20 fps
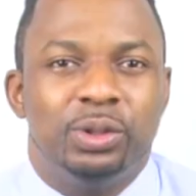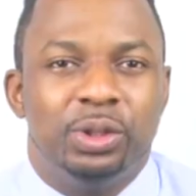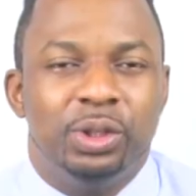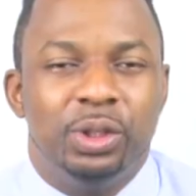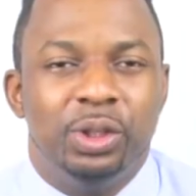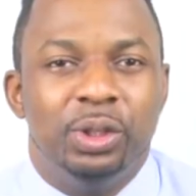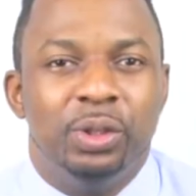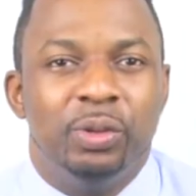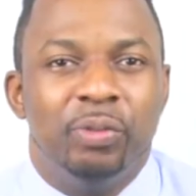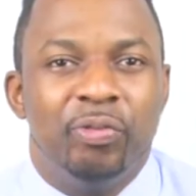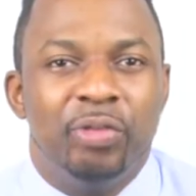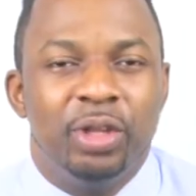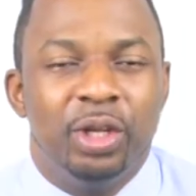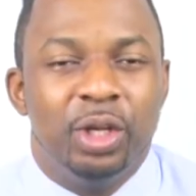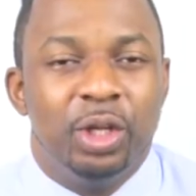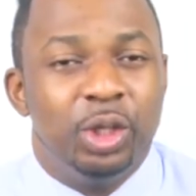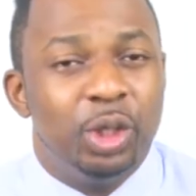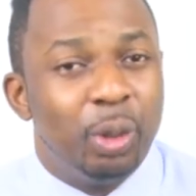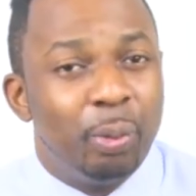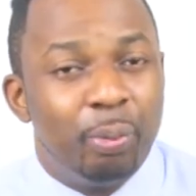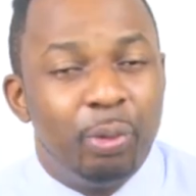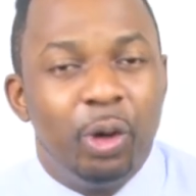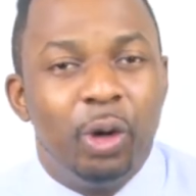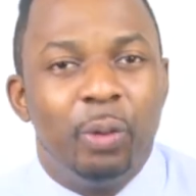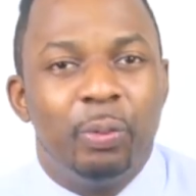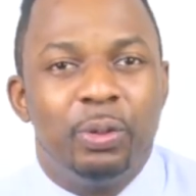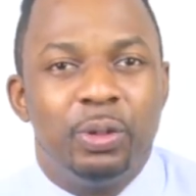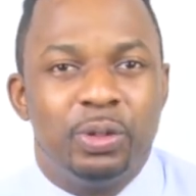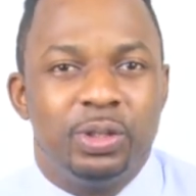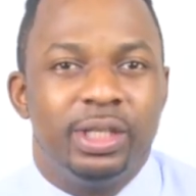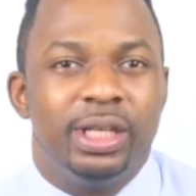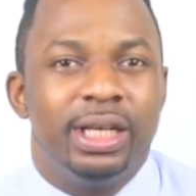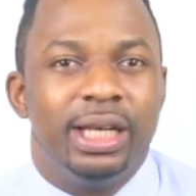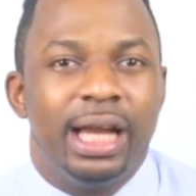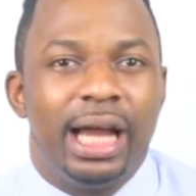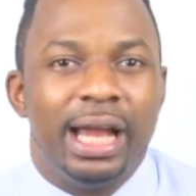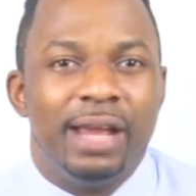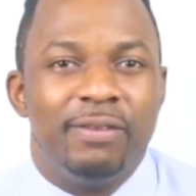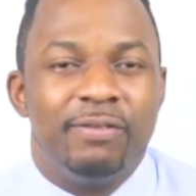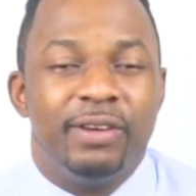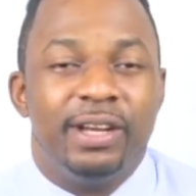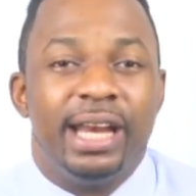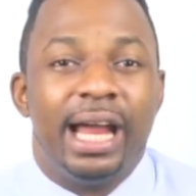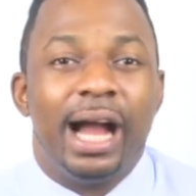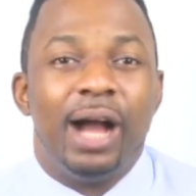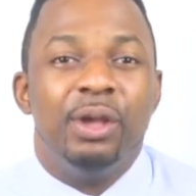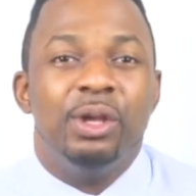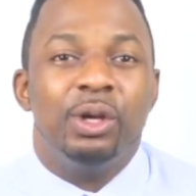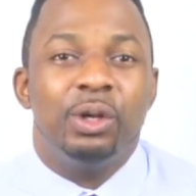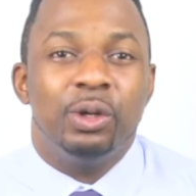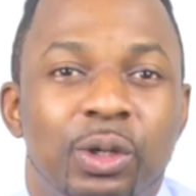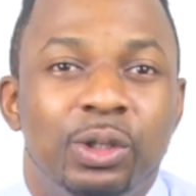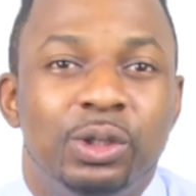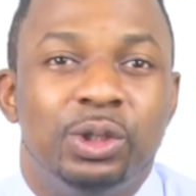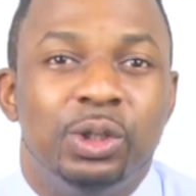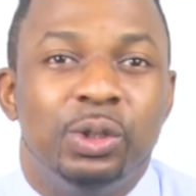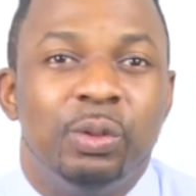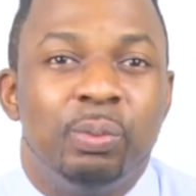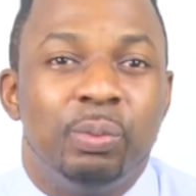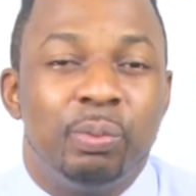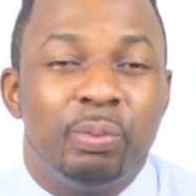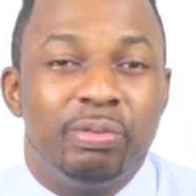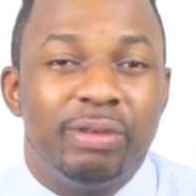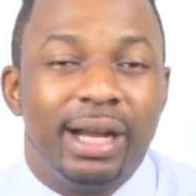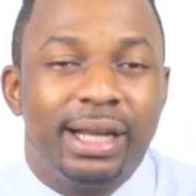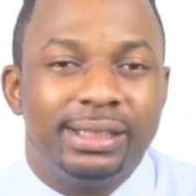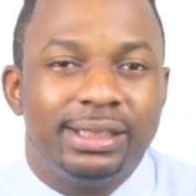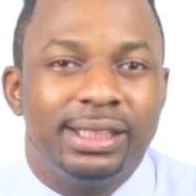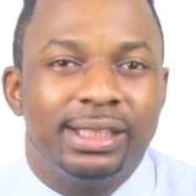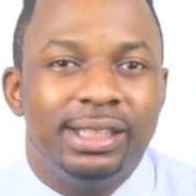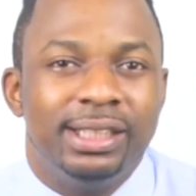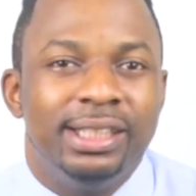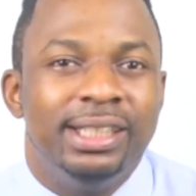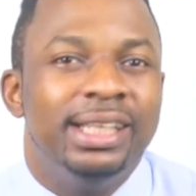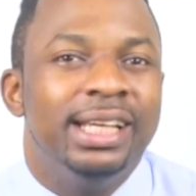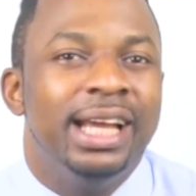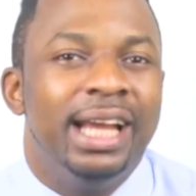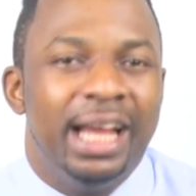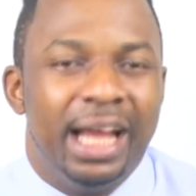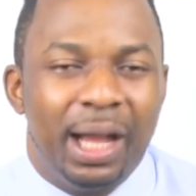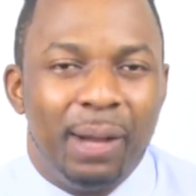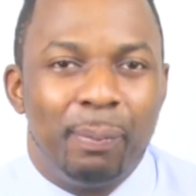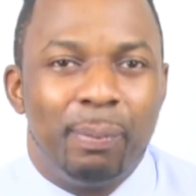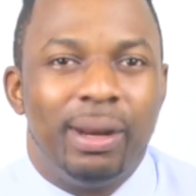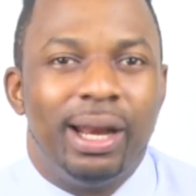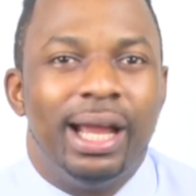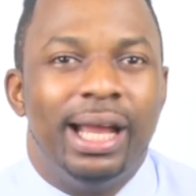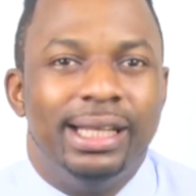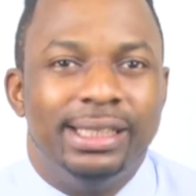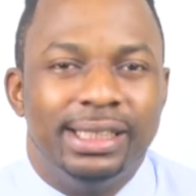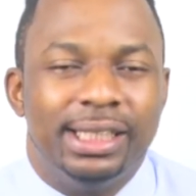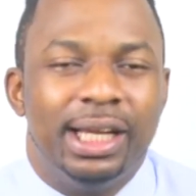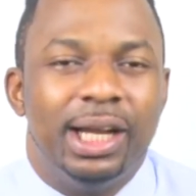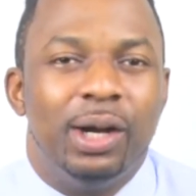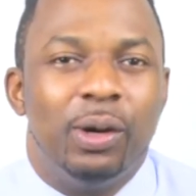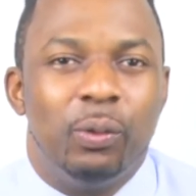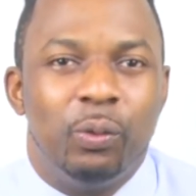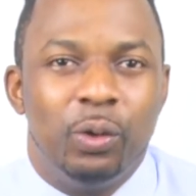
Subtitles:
to you, your purpose in life, and how you're going to practically apply it in our